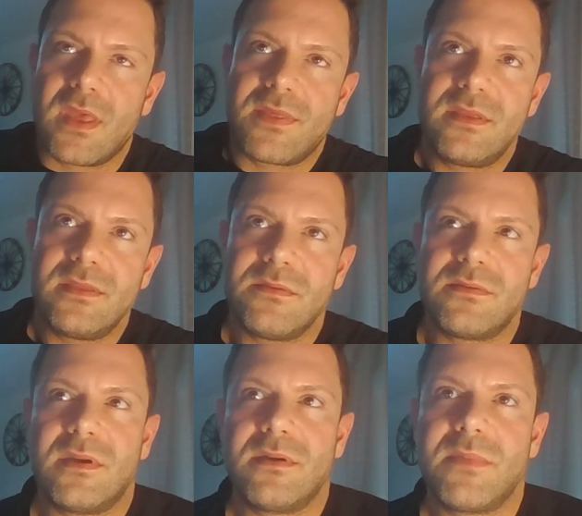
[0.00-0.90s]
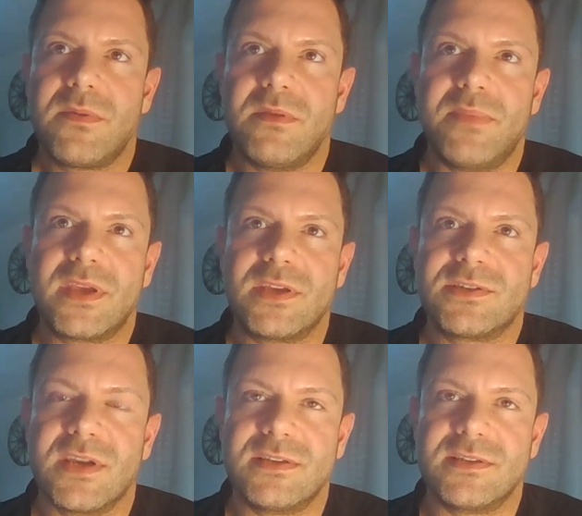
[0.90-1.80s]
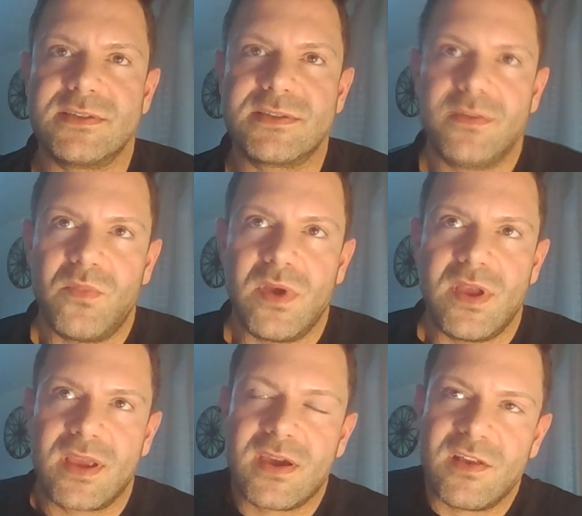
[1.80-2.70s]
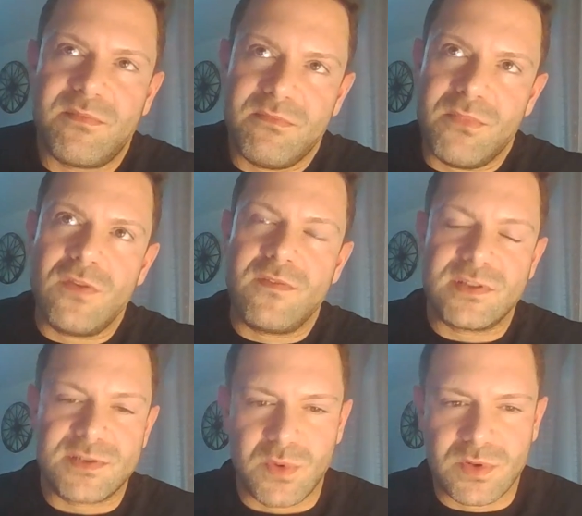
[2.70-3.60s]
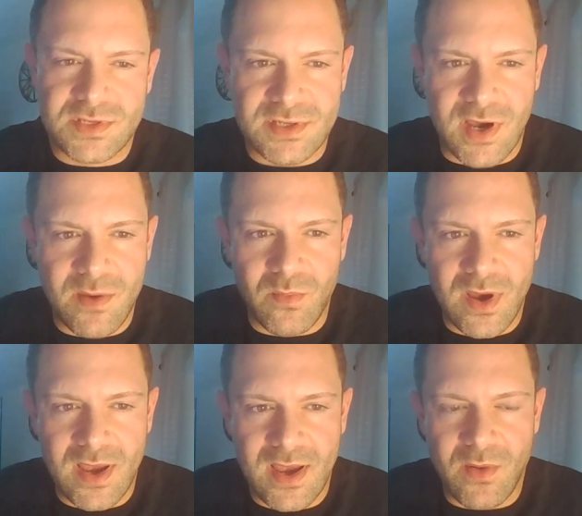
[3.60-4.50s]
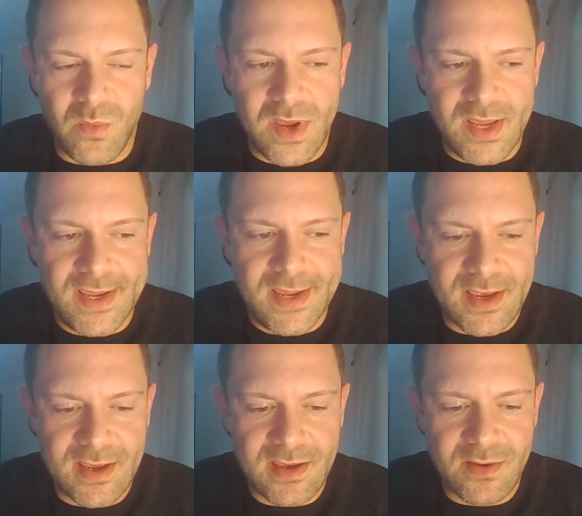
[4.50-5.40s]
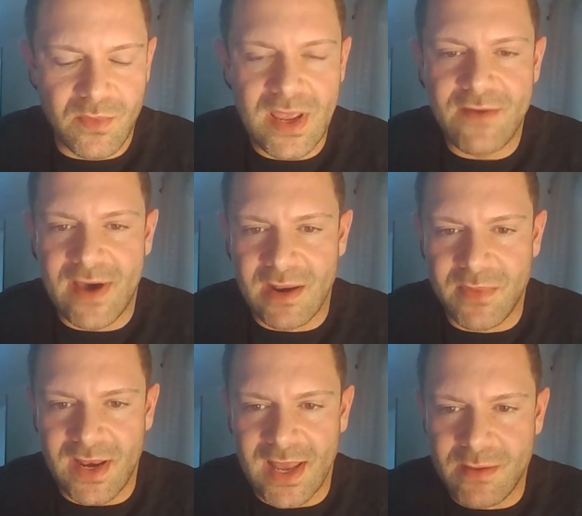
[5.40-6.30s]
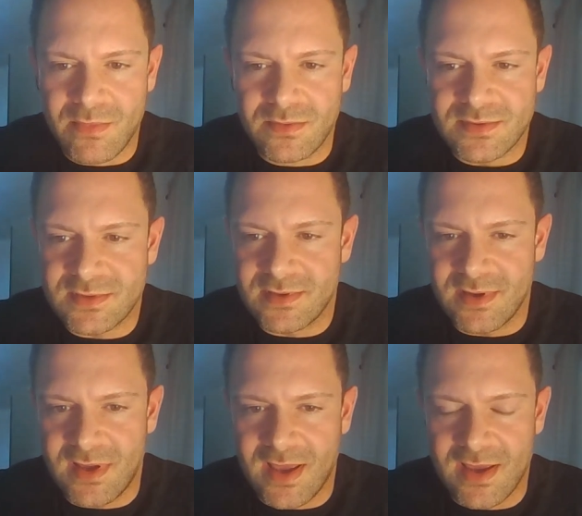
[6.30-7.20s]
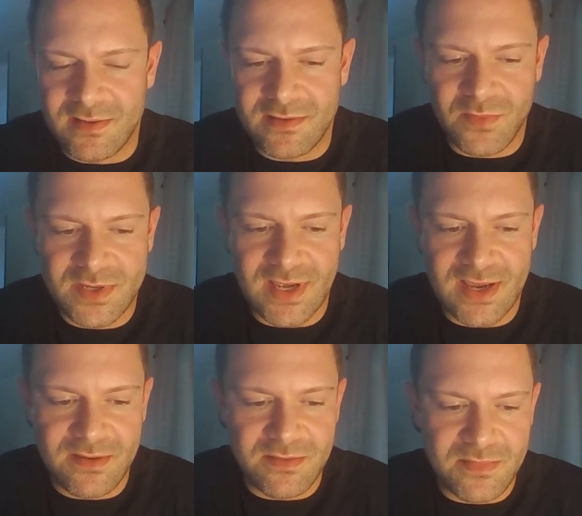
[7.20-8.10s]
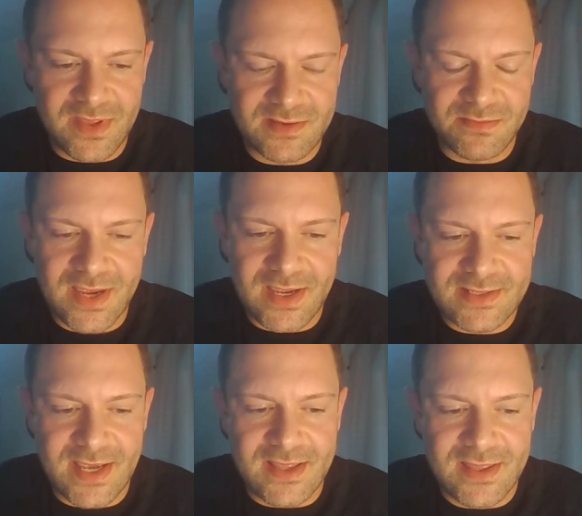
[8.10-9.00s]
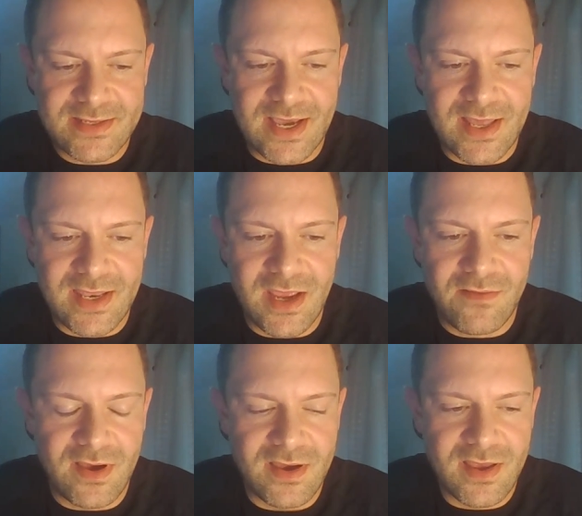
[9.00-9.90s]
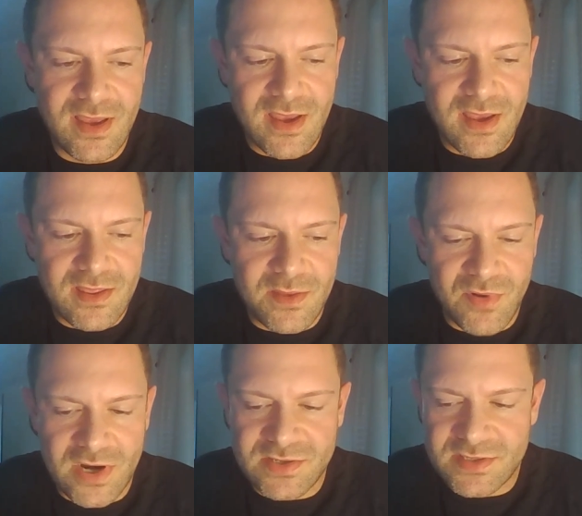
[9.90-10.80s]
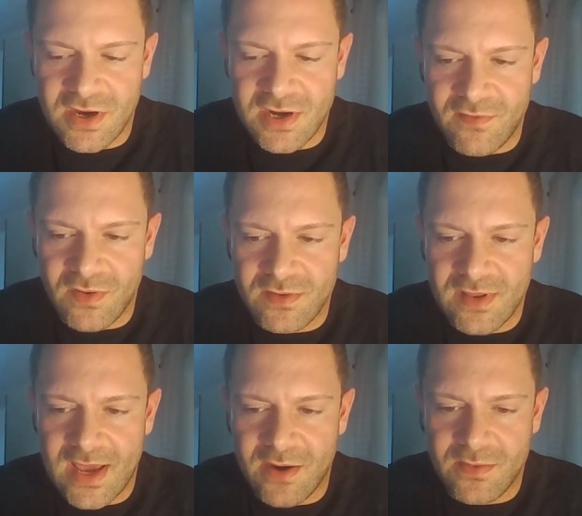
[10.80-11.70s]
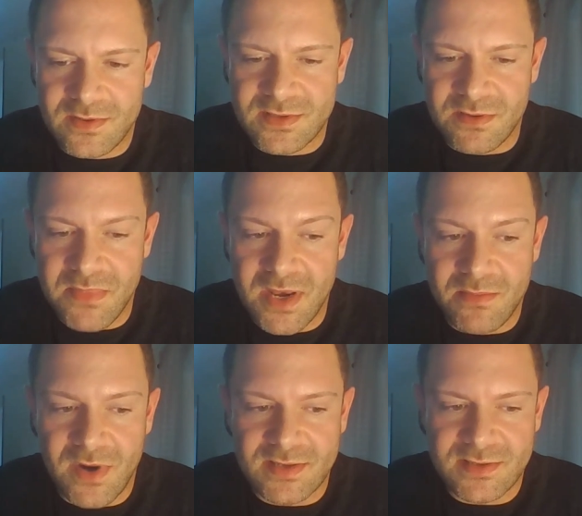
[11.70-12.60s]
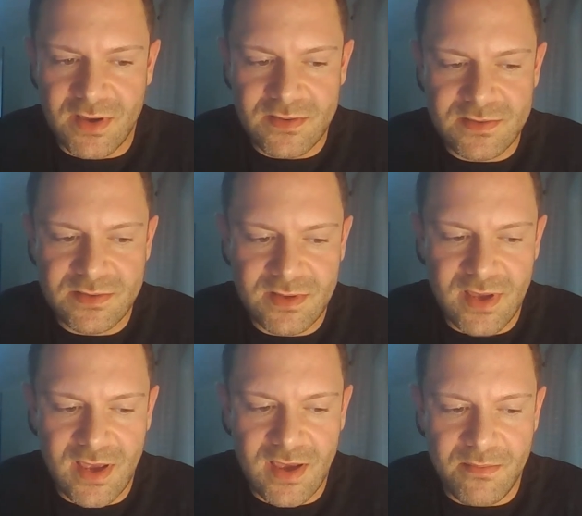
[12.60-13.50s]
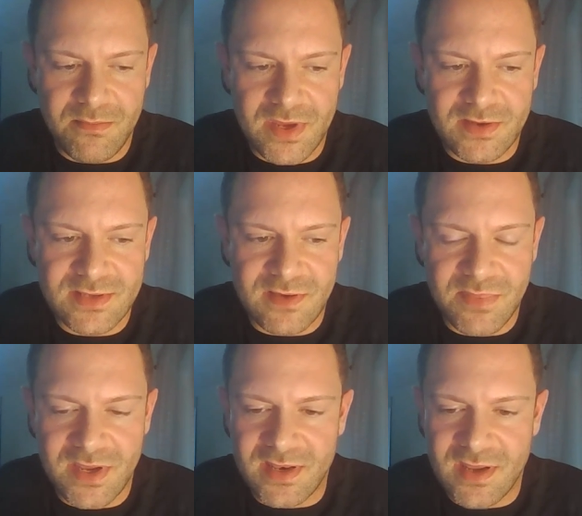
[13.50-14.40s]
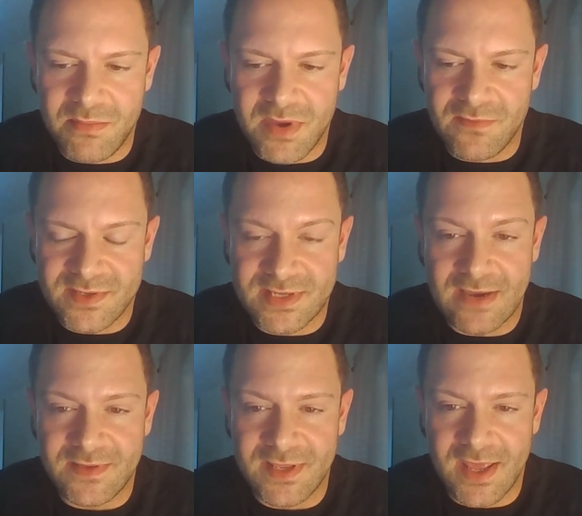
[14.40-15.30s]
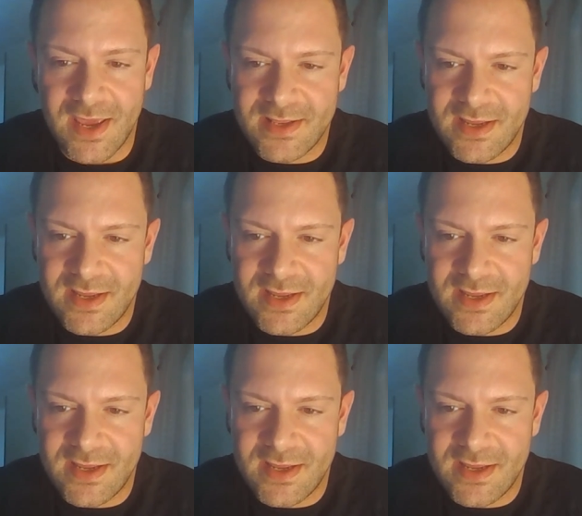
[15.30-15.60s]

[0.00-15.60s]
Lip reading: I think that maybe the biggest change is we're kind of moving towards a time where we have alibi labels and we say this may contain this, that, and the other. The pressure's kind of on now to minimize those because they've been a bit of a safety net.